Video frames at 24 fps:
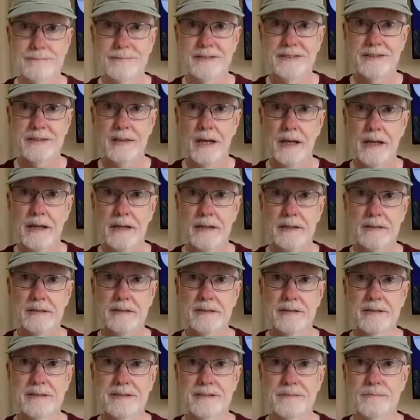
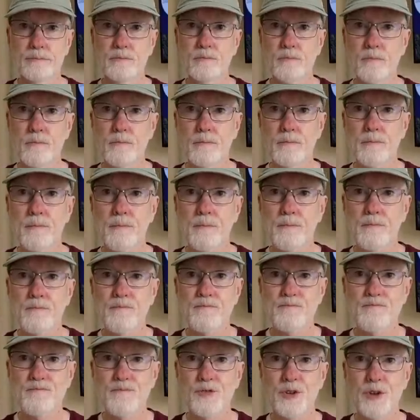science
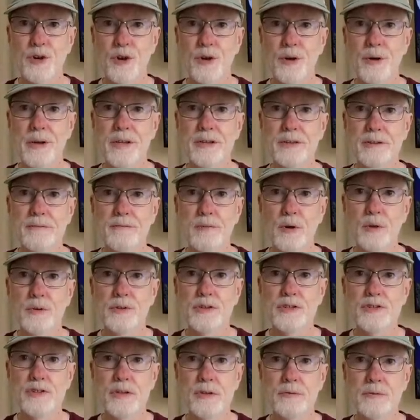Current,
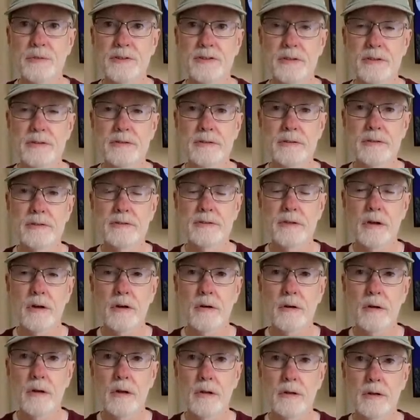voltage, and resistance
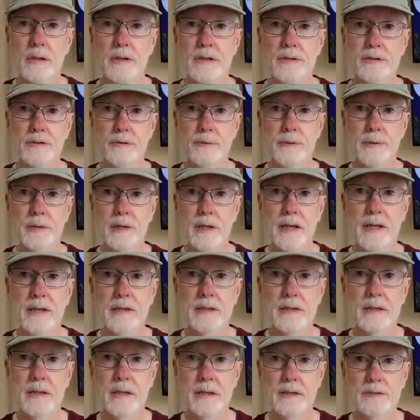are all
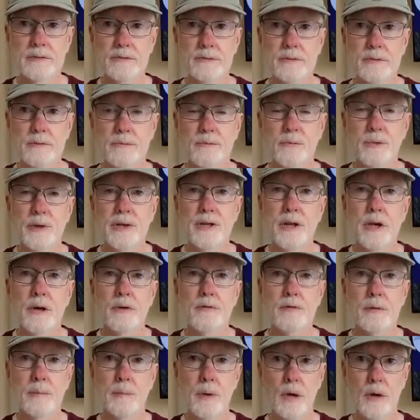interrelated, as we know
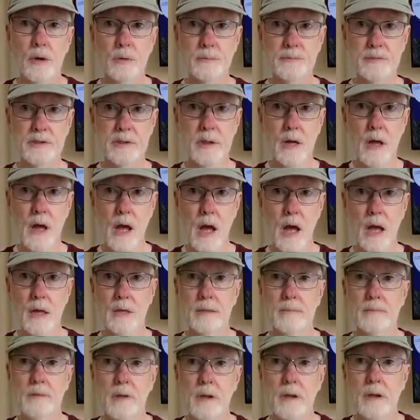from Ohm's law.
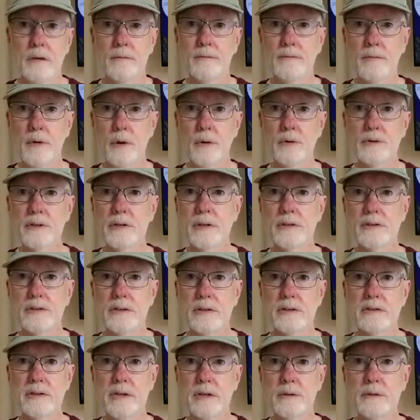Voltage
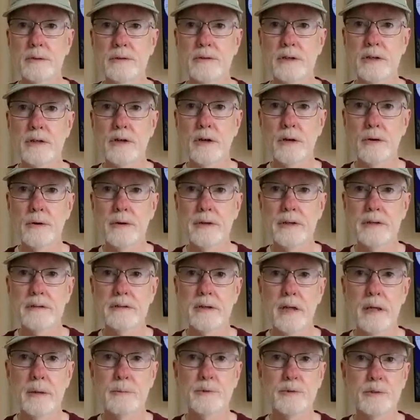is equal to current
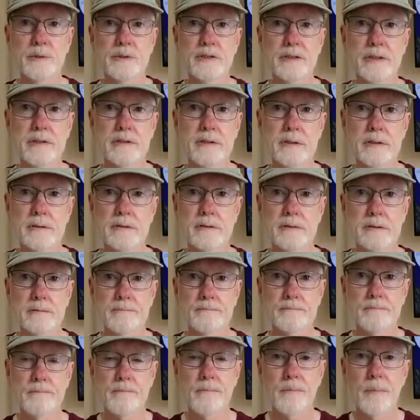times resistance.
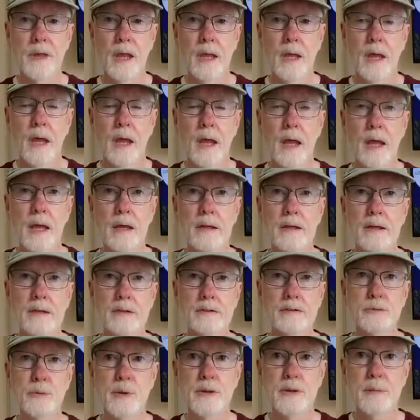And
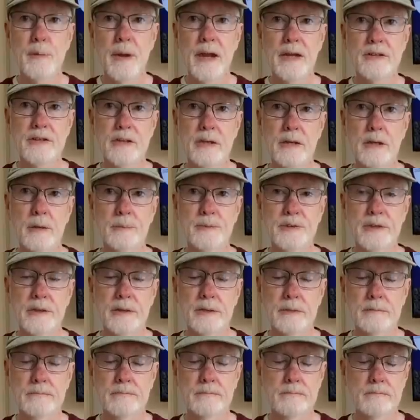here's where the magic comes
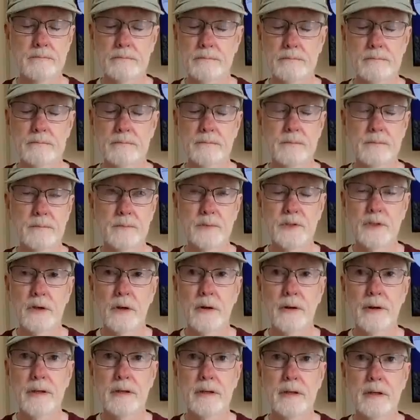in.
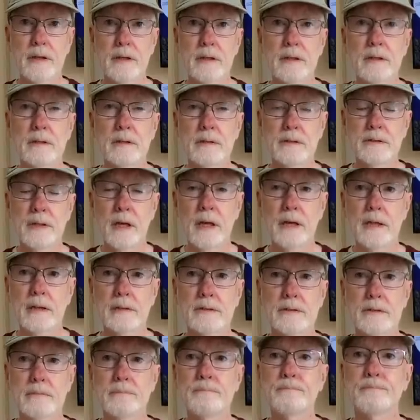Sorry, science.